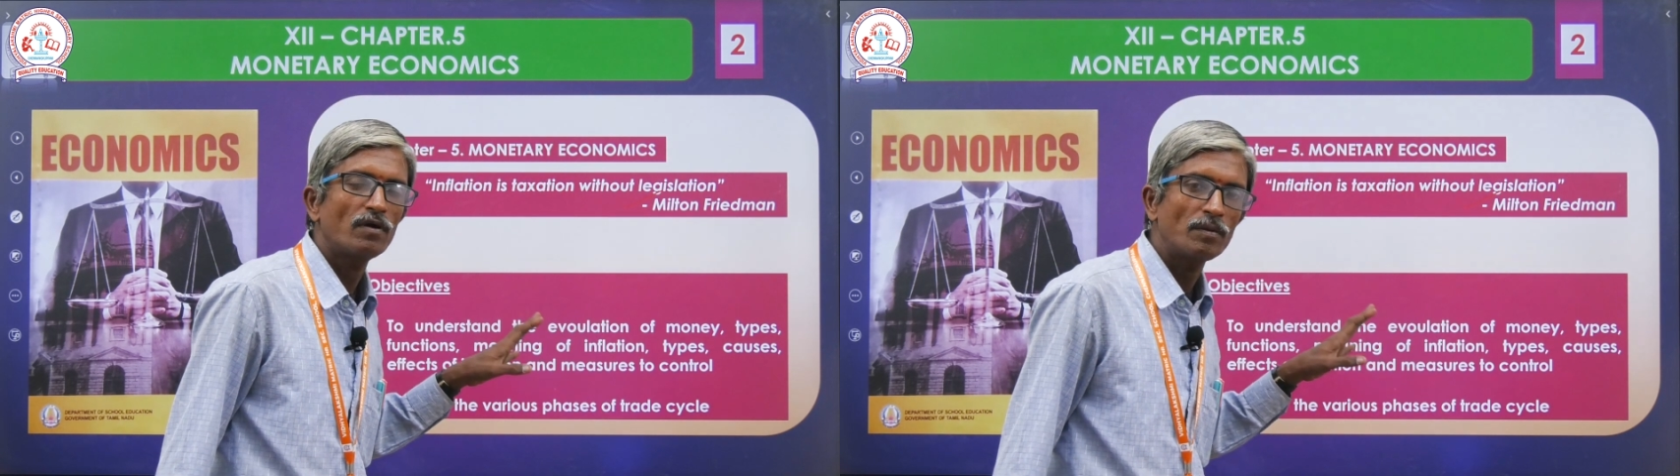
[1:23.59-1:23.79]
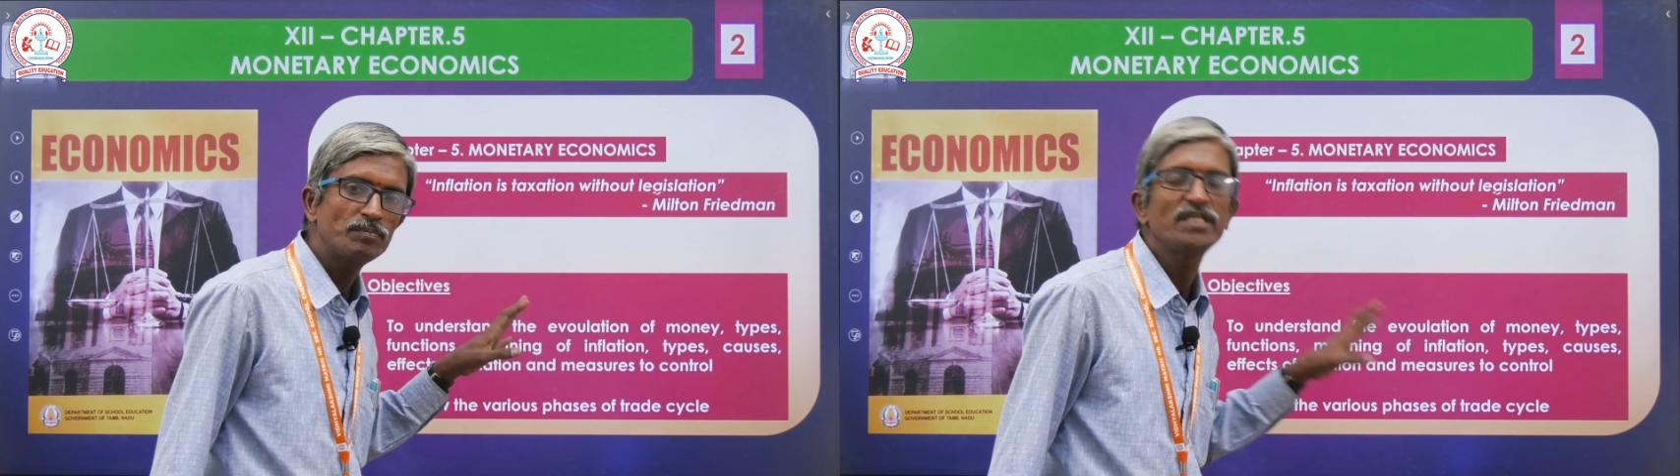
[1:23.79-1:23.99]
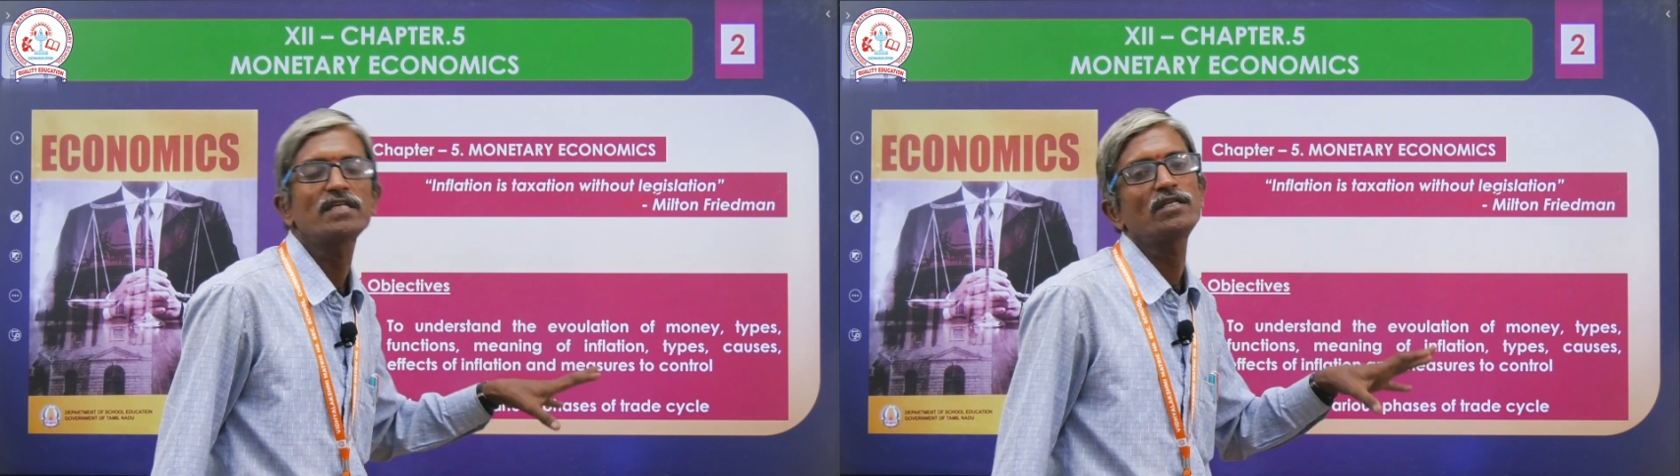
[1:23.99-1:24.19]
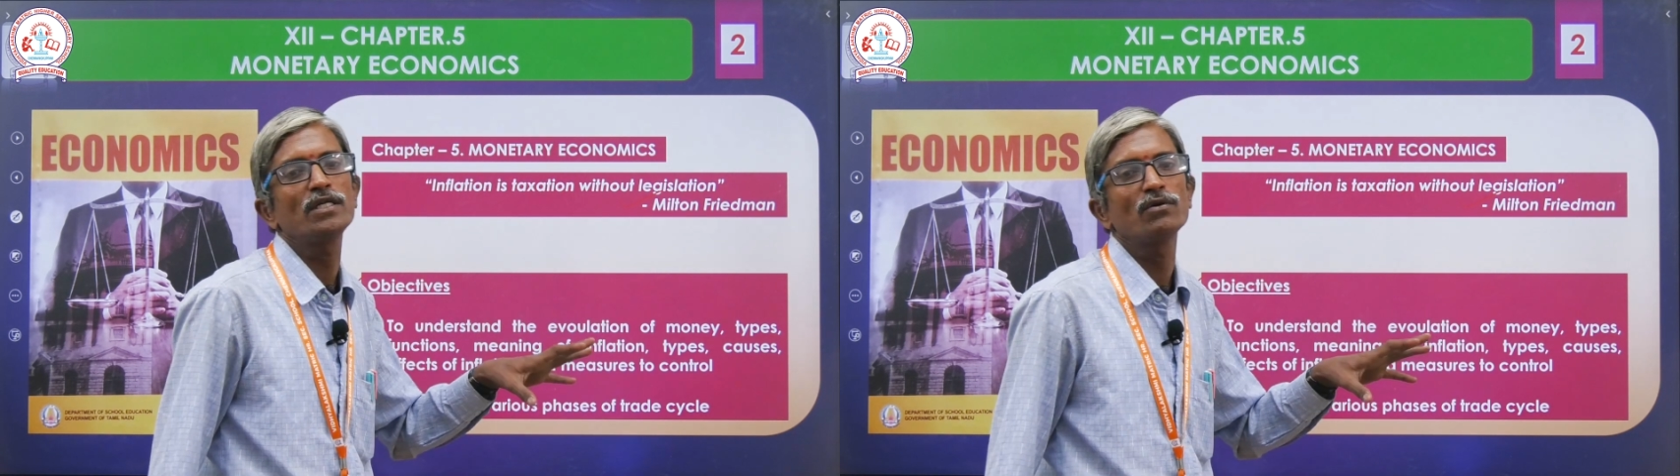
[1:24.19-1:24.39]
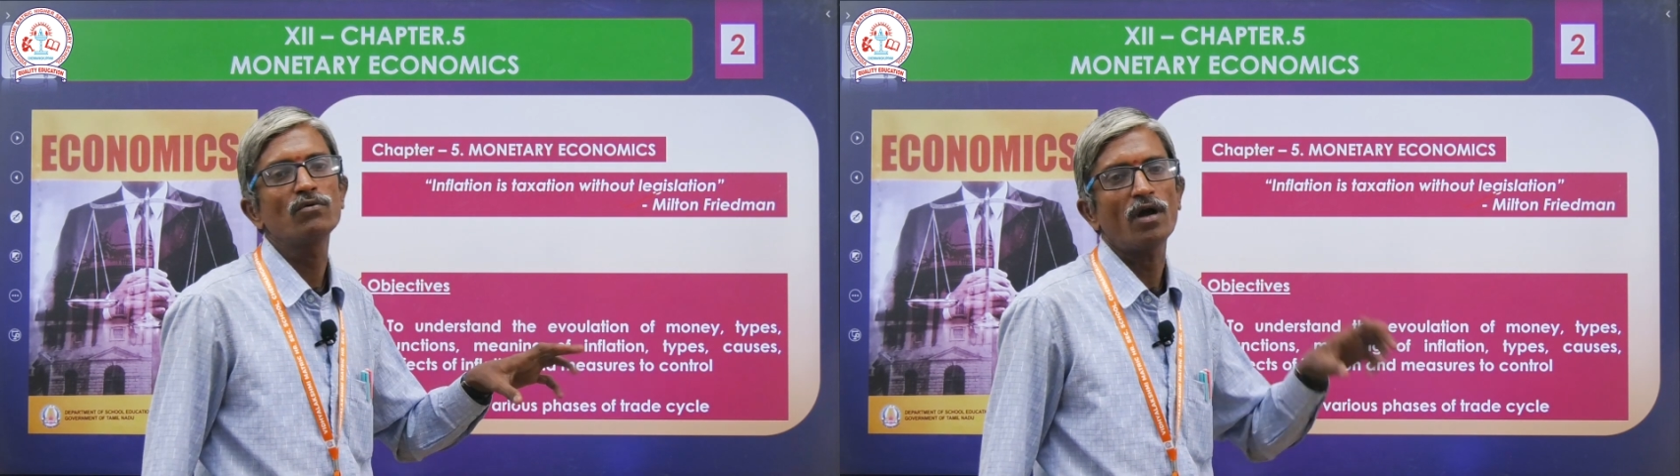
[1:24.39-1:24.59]

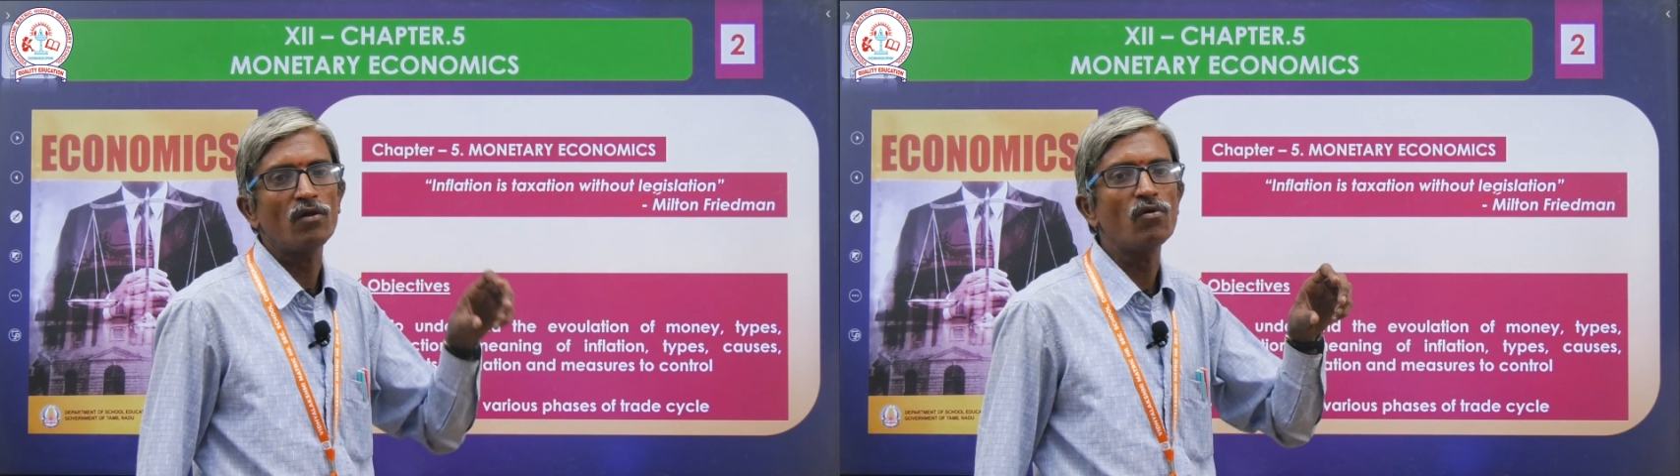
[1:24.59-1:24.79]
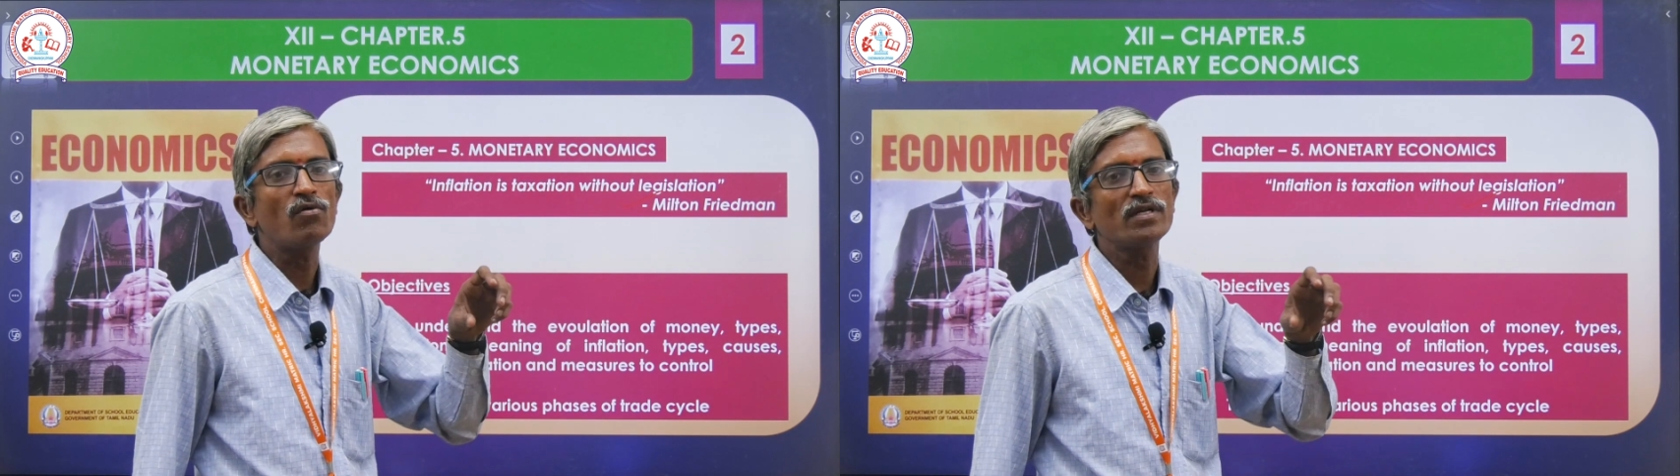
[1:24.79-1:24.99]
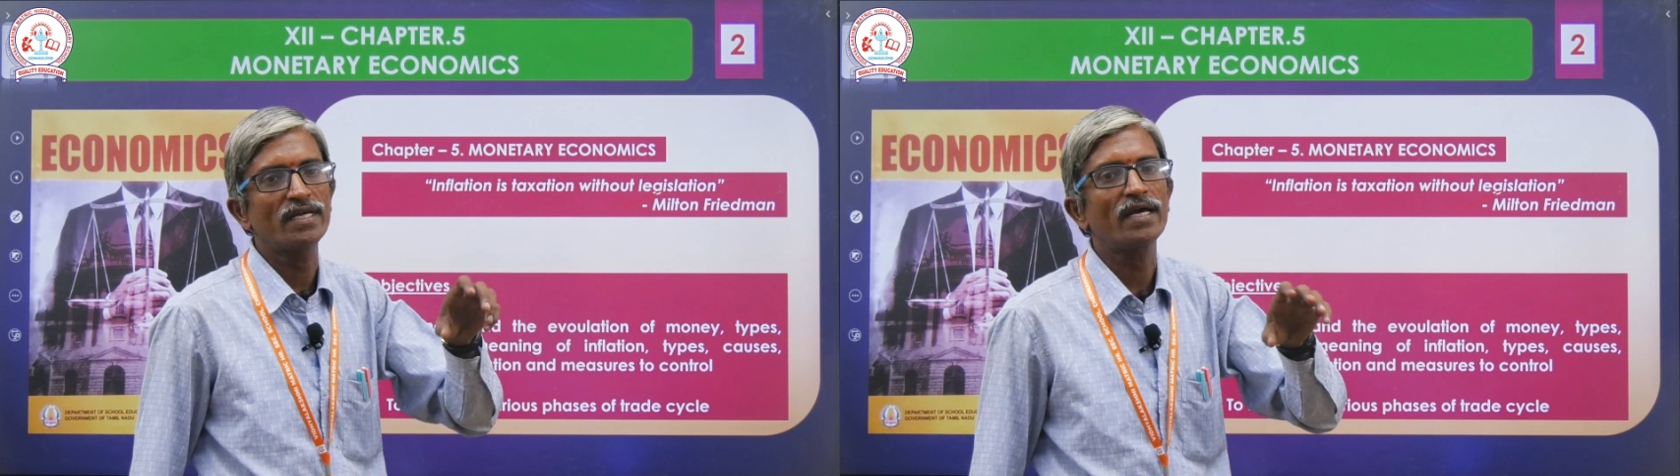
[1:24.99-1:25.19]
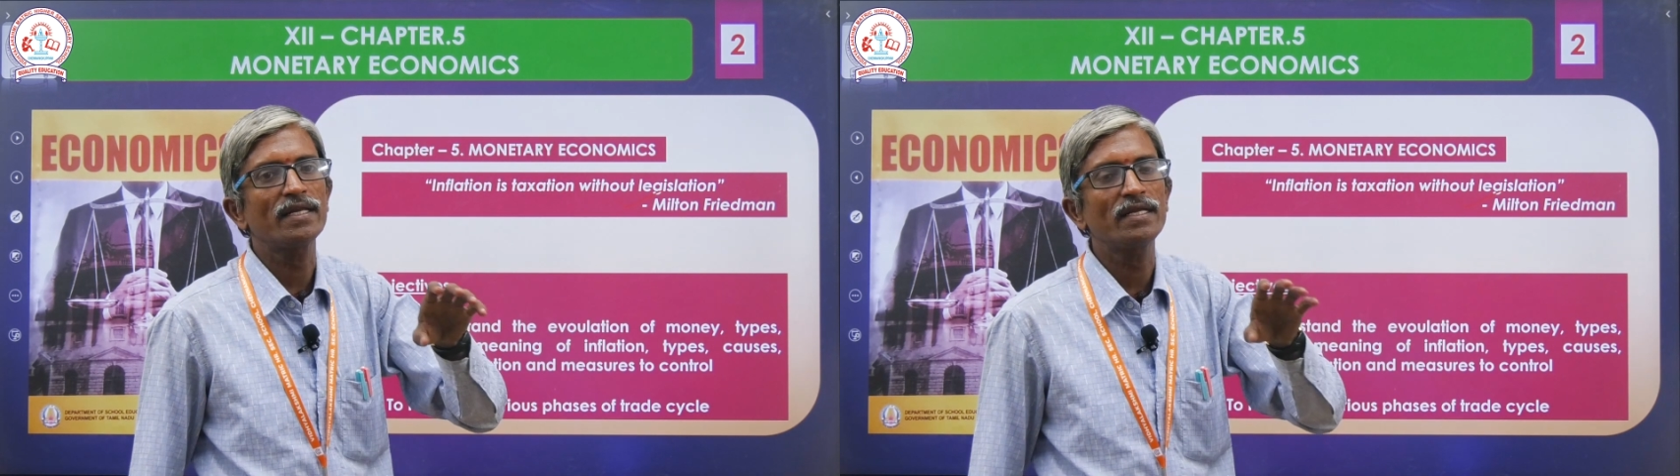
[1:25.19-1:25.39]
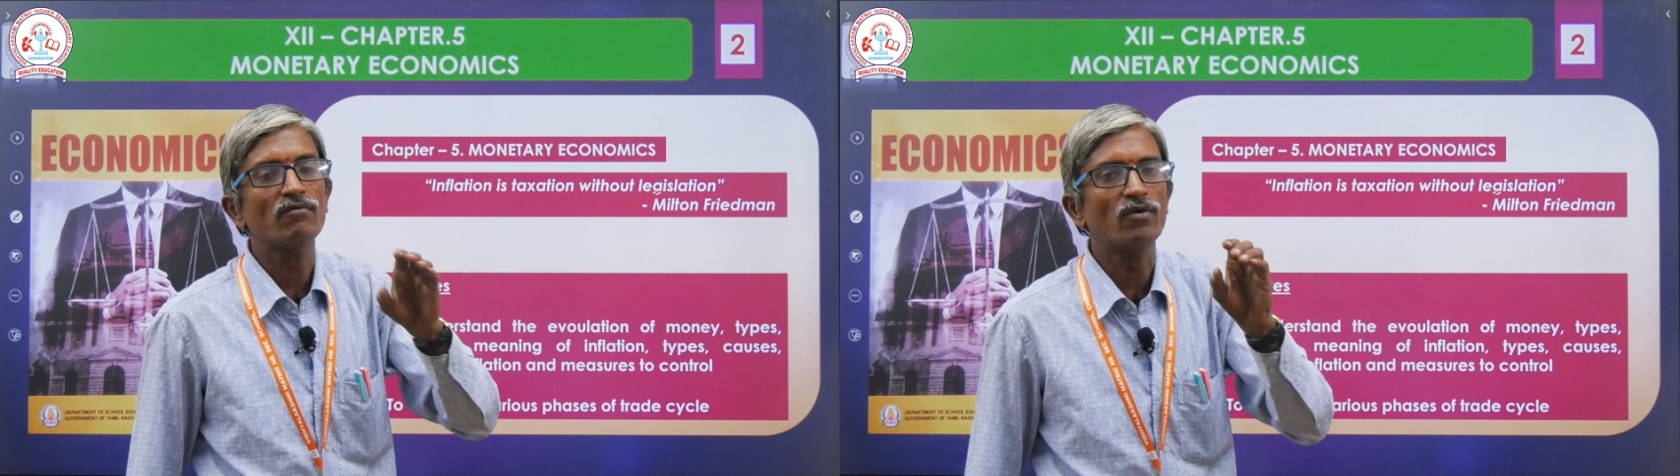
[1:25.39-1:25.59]
objective alone
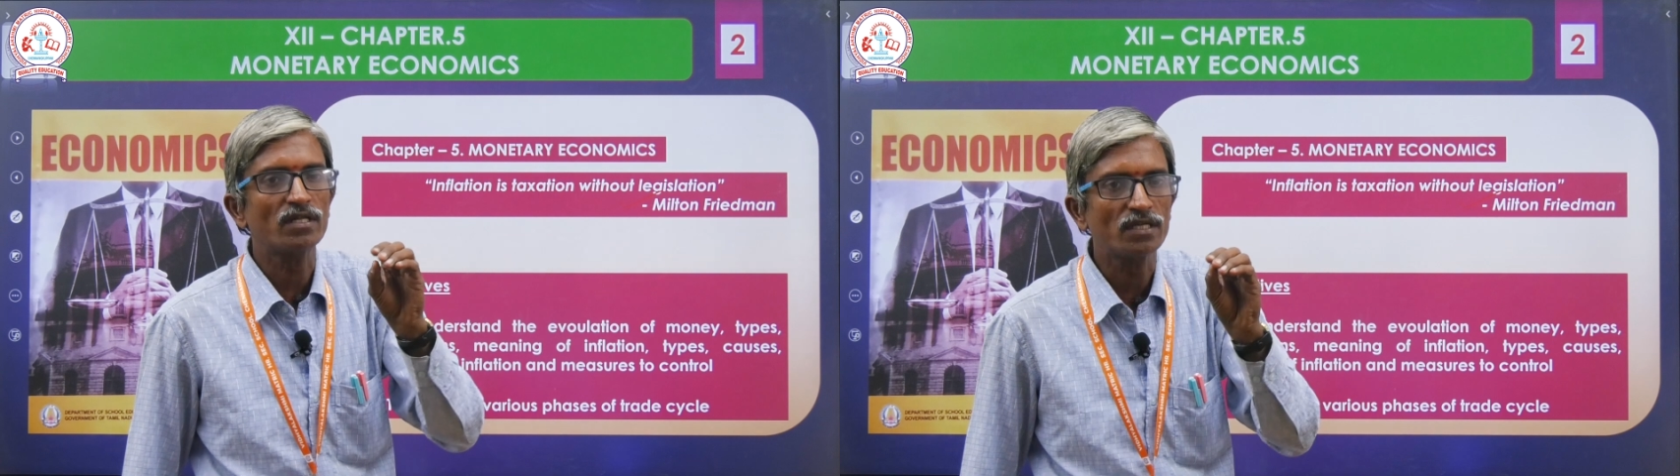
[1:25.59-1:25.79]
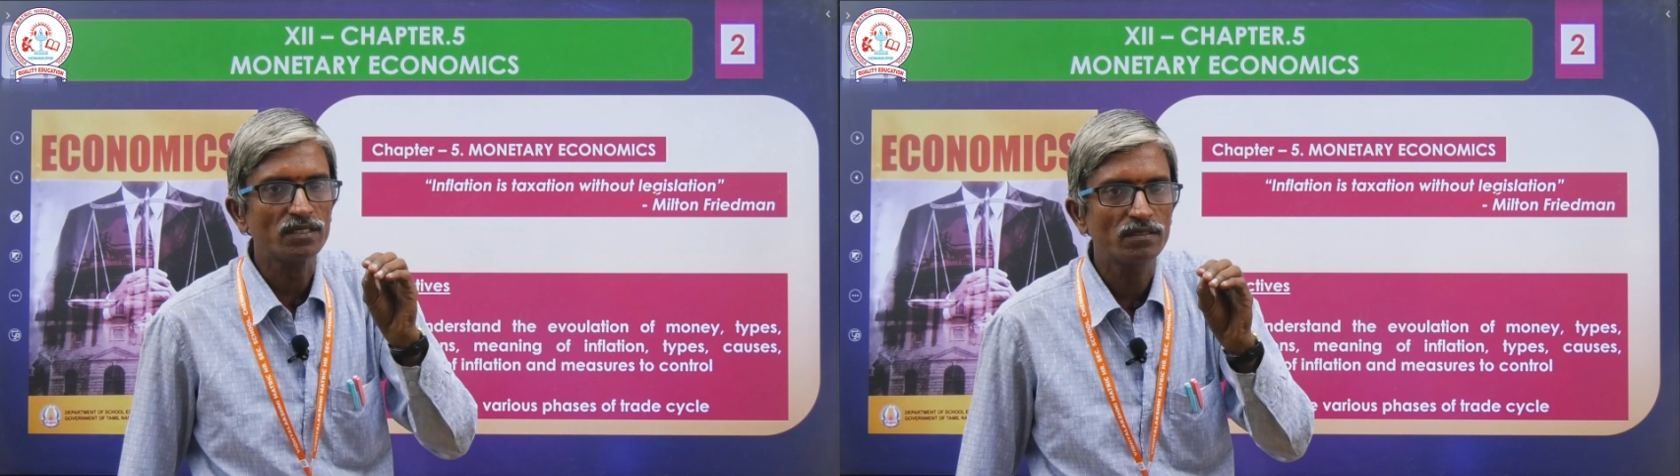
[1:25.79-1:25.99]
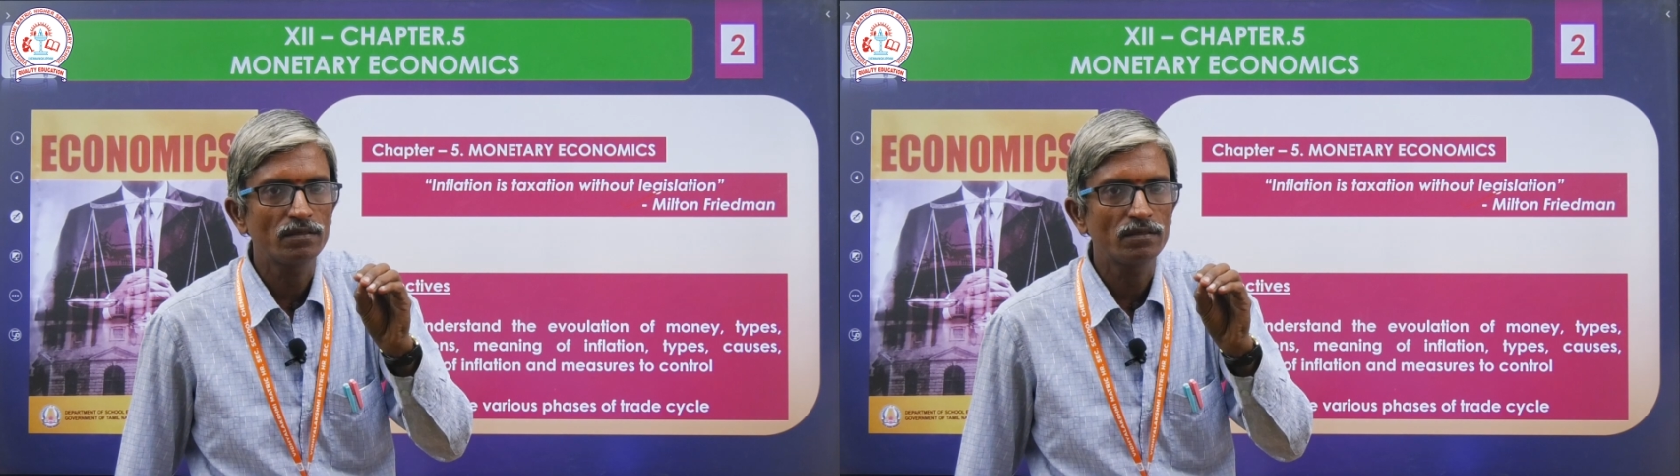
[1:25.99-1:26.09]
carrying what are the